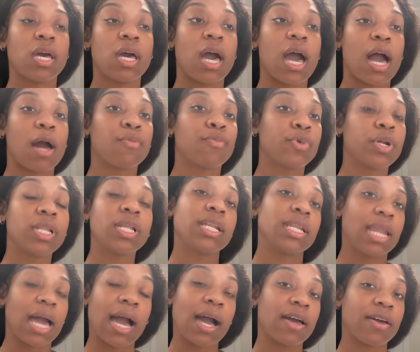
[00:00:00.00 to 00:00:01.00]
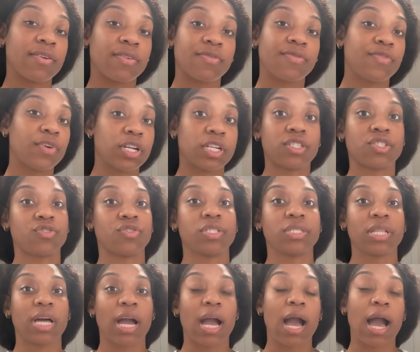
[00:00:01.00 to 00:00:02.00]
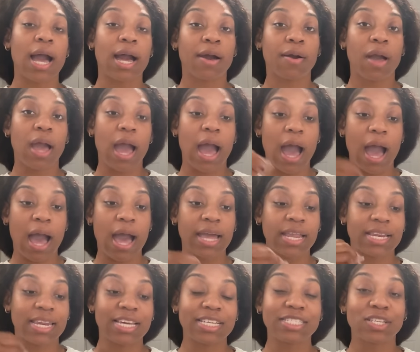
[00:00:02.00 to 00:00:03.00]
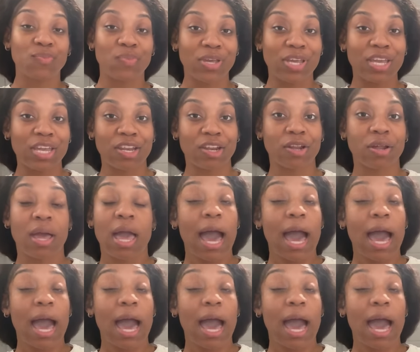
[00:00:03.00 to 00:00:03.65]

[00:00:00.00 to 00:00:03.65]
I'm really not for the streets. Like, I need to be in it.